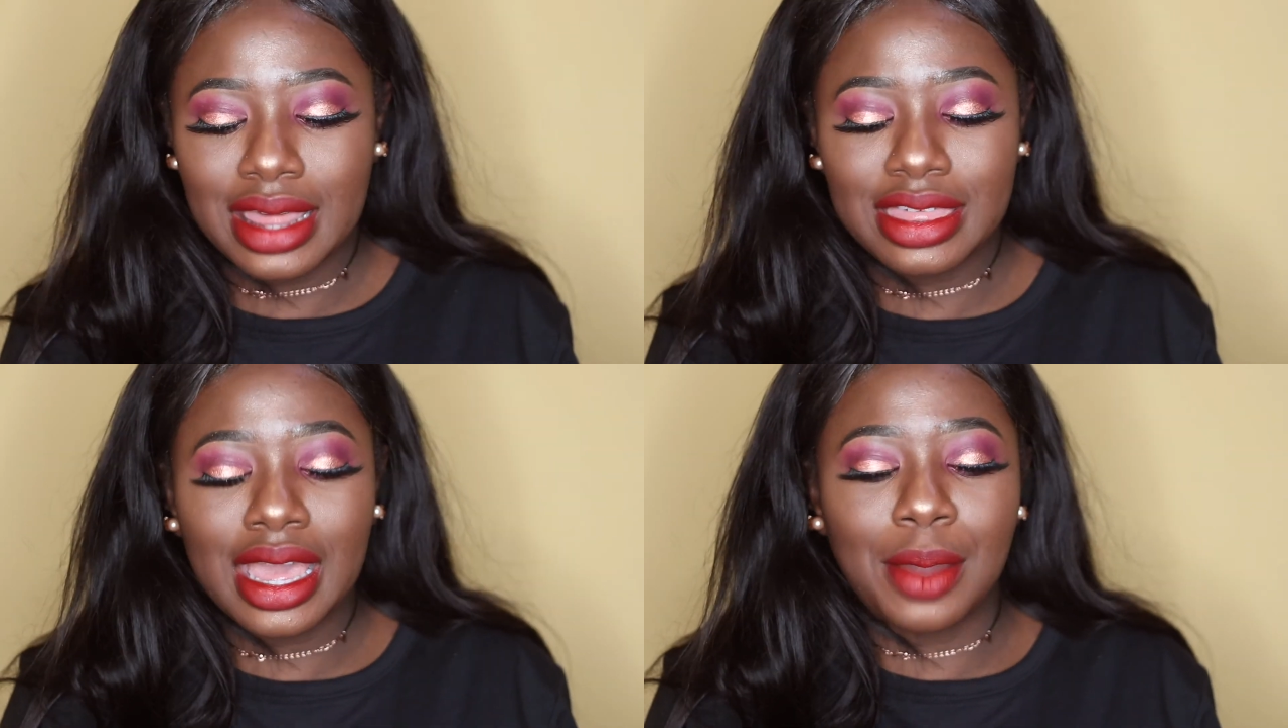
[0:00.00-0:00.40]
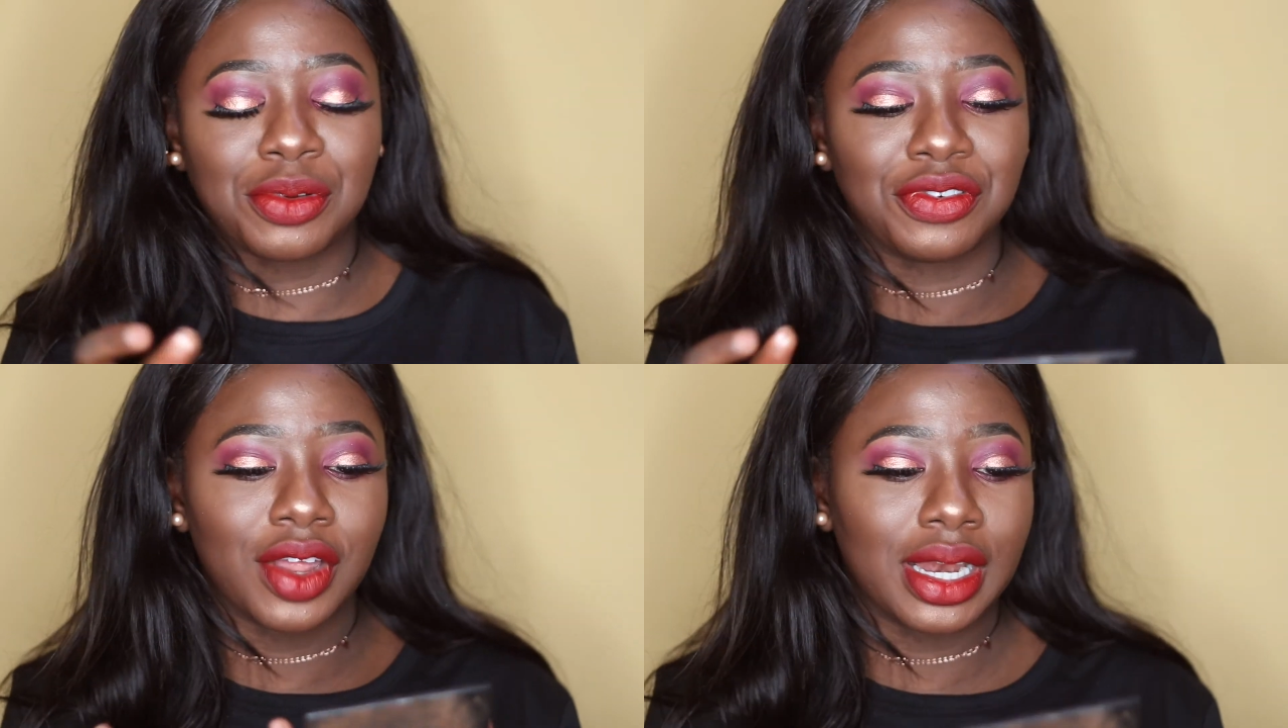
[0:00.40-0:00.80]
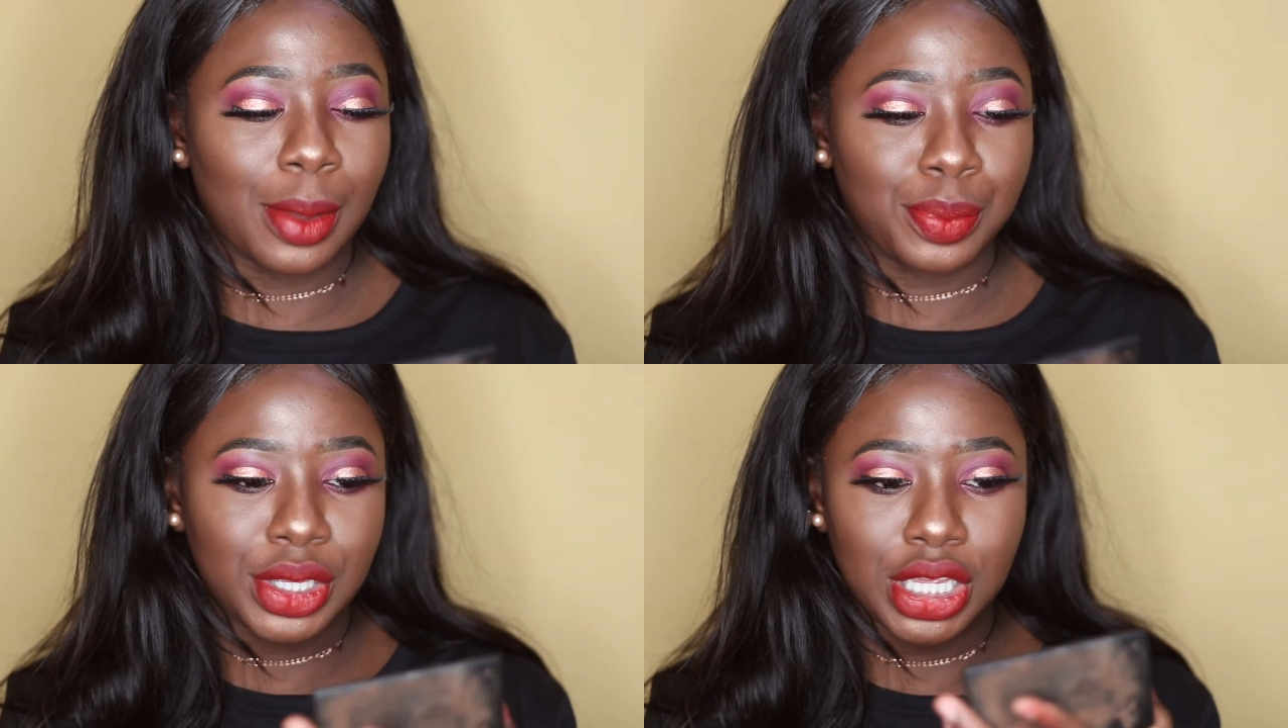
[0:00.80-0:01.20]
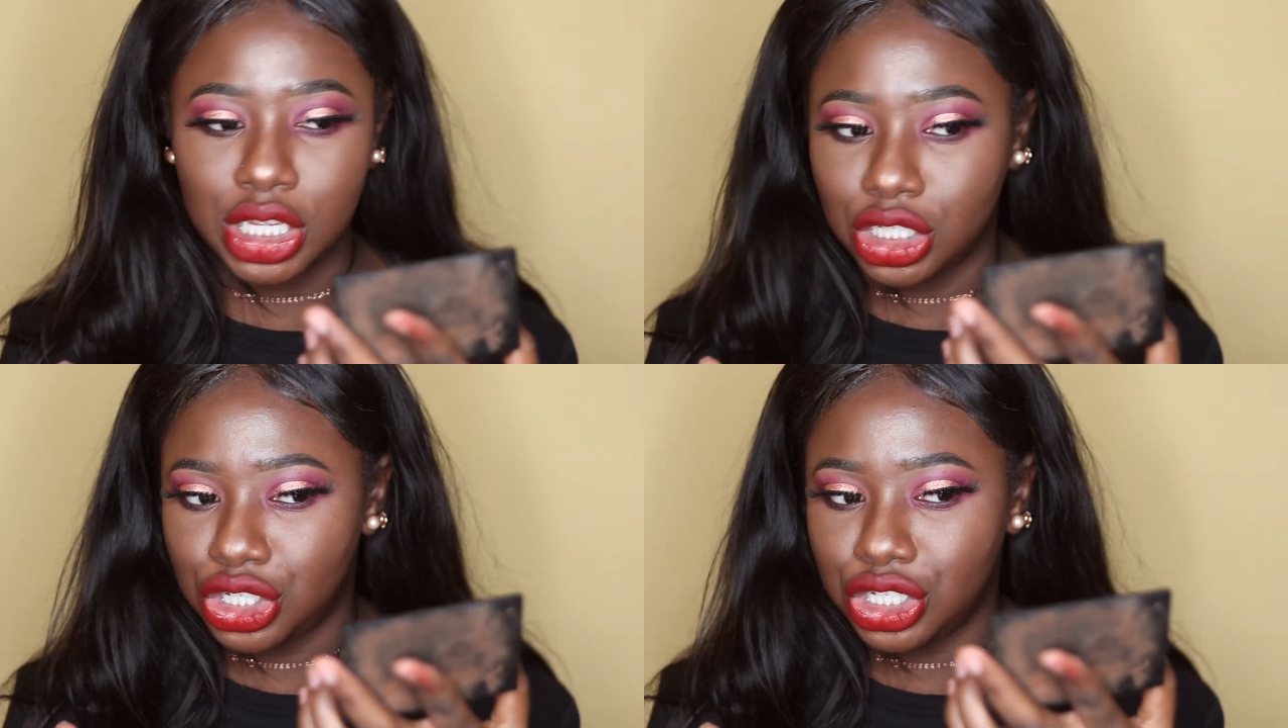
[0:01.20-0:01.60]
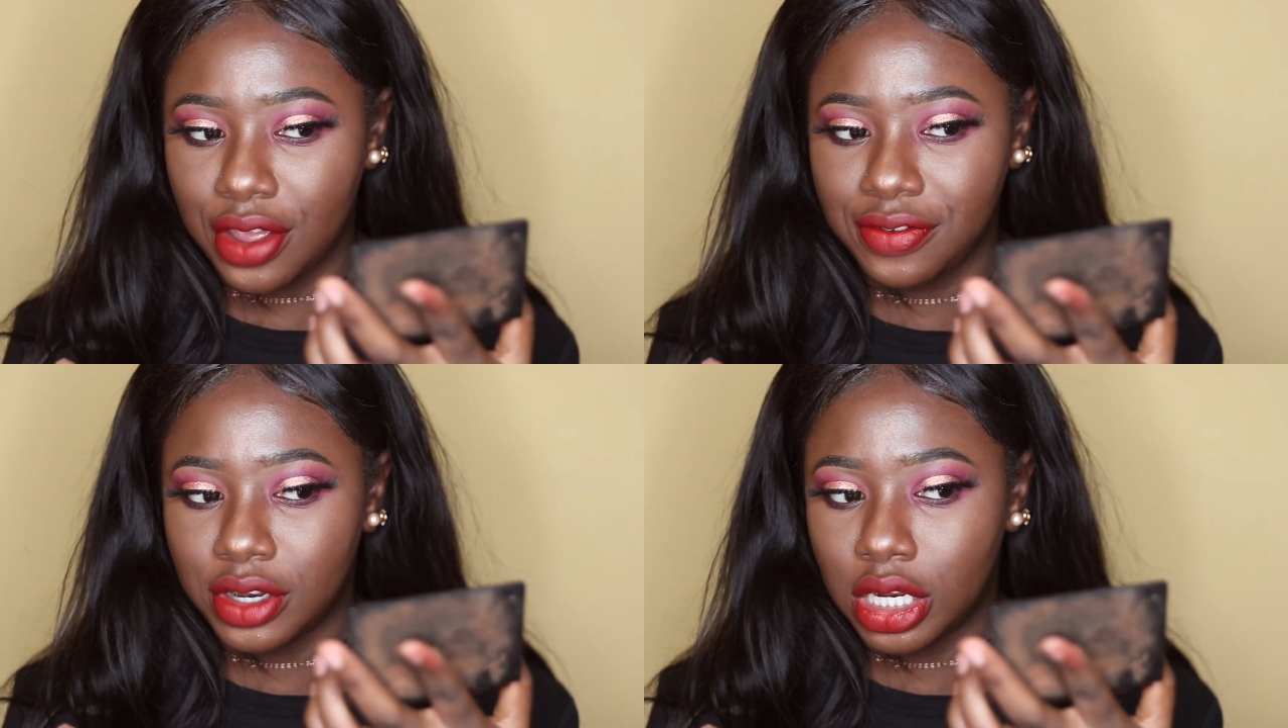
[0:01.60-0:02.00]
I think I prefer La Peach,
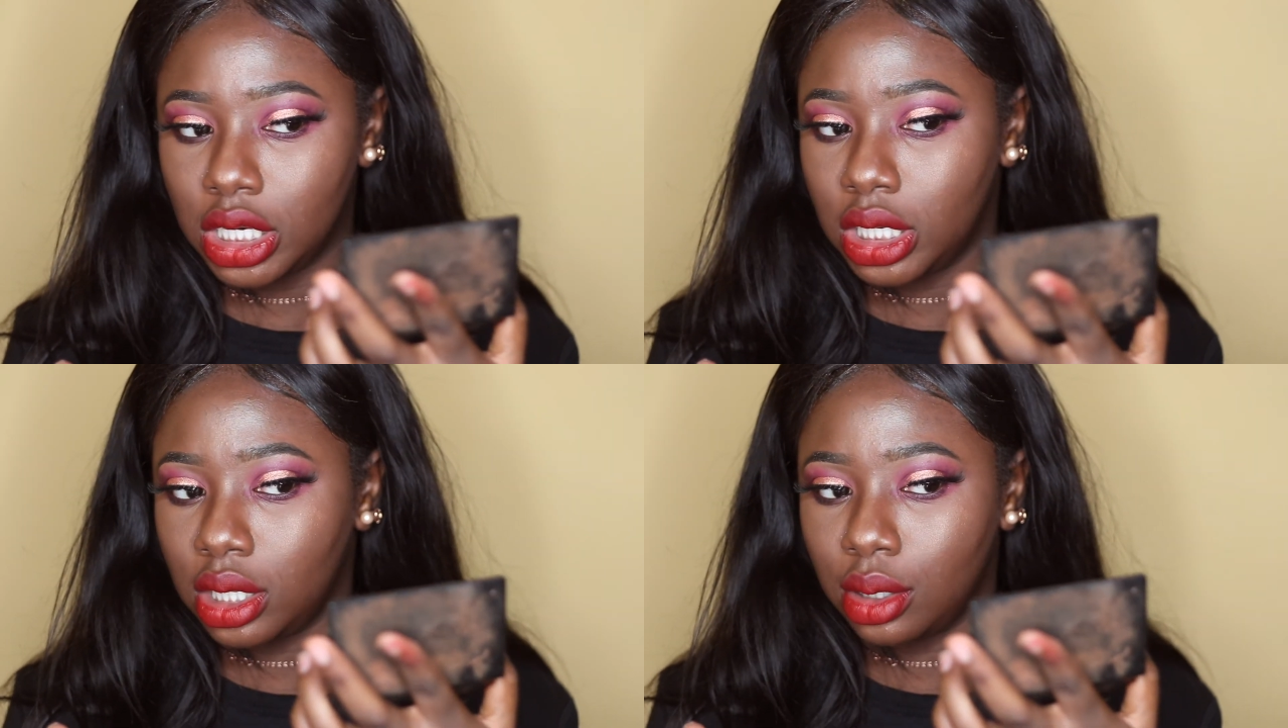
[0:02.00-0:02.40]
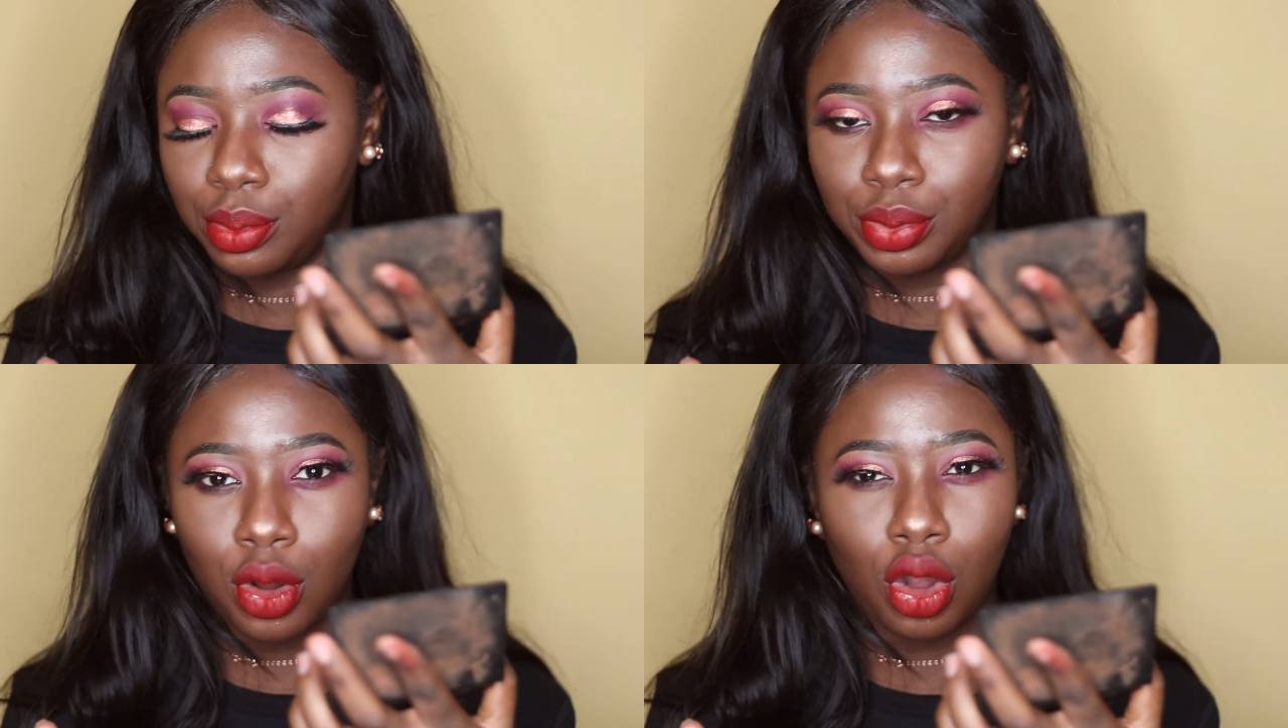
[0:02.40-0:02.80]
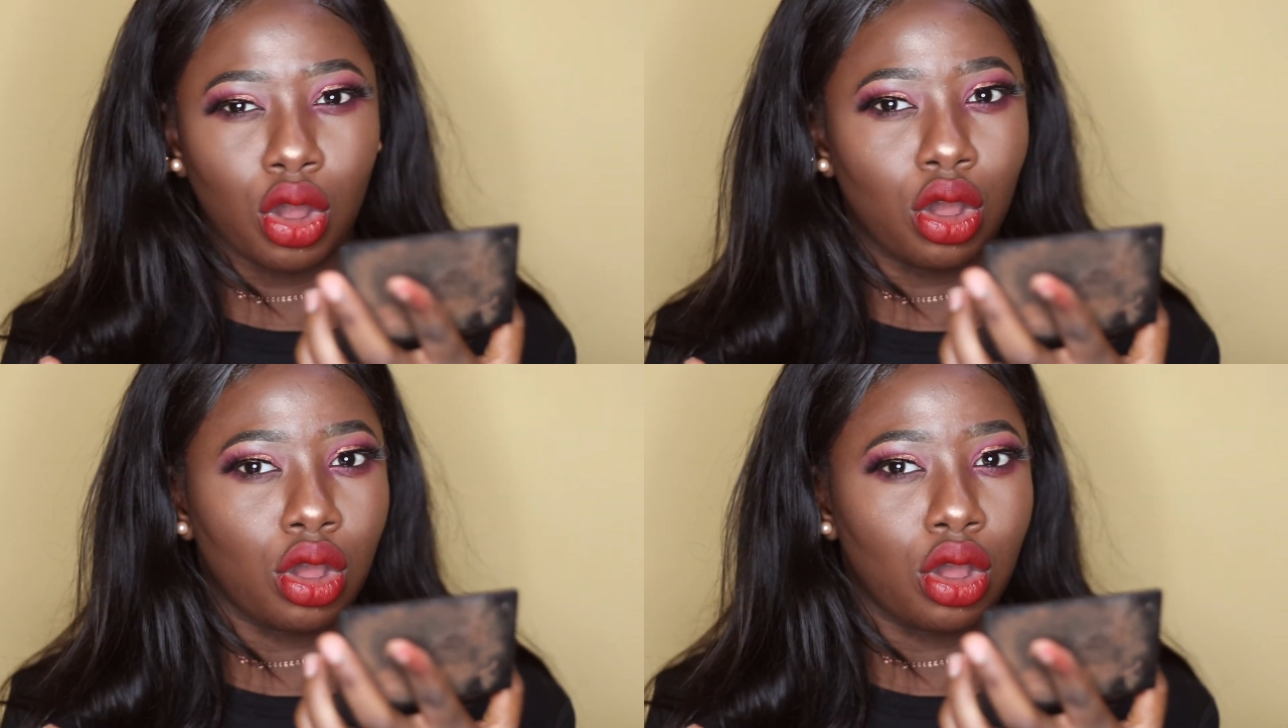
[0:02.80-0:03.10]
definitely, but